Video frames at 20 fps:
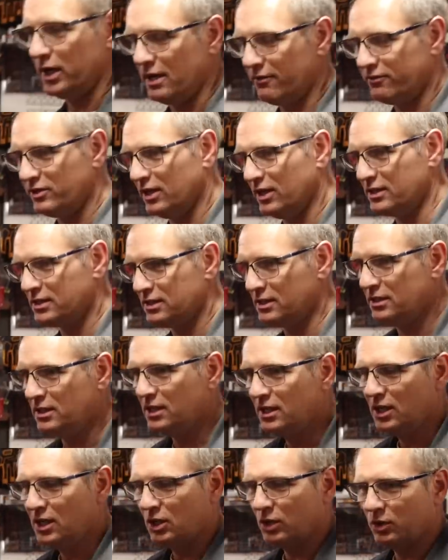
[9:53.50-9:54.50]
half strong,
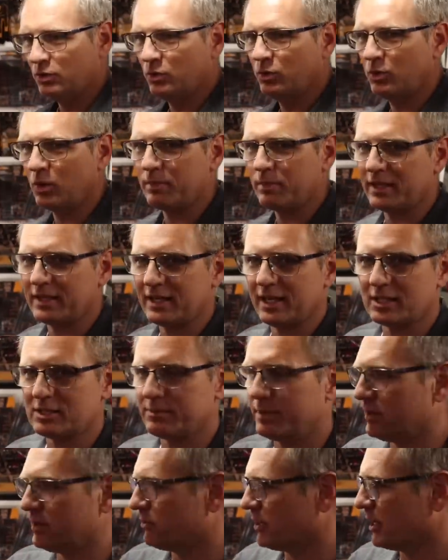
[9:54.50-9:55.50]
dozen. man. What about the
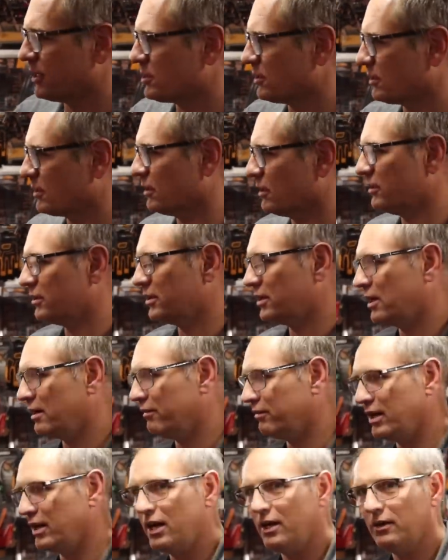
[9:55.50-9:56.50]
high-speed ratchet, Connor? Do you
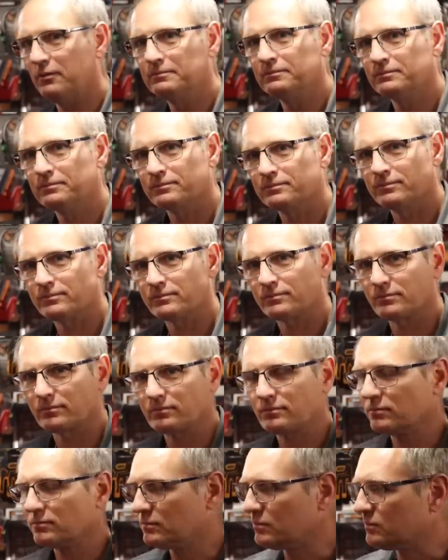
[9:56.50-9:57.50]
have it out? Strong. Yeah,
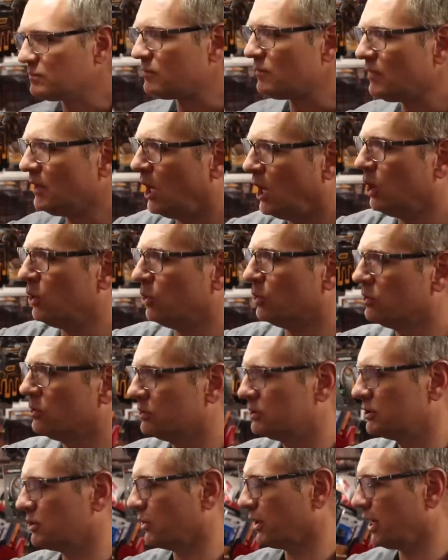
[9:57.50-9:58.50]
it's right there. Oh,
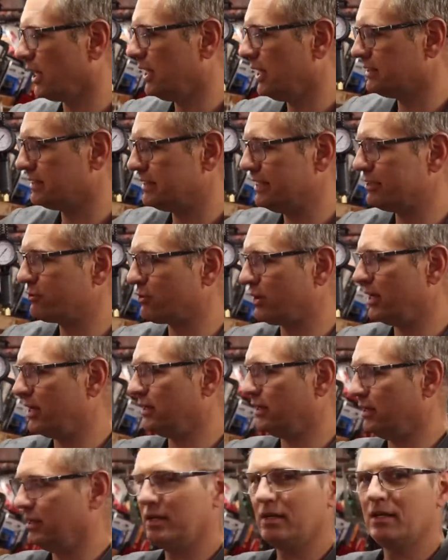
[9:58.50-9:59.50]
so guys, this. Hey, right
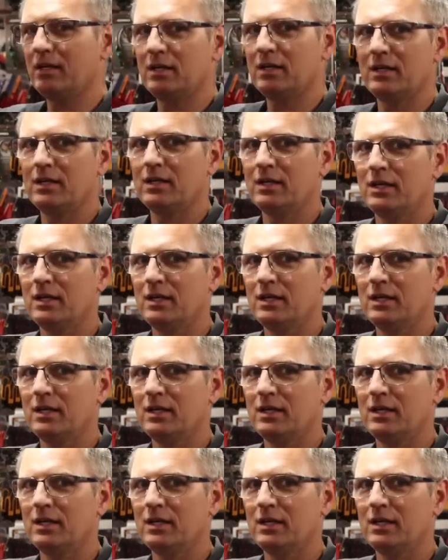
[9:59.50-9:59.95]
hold on a minute.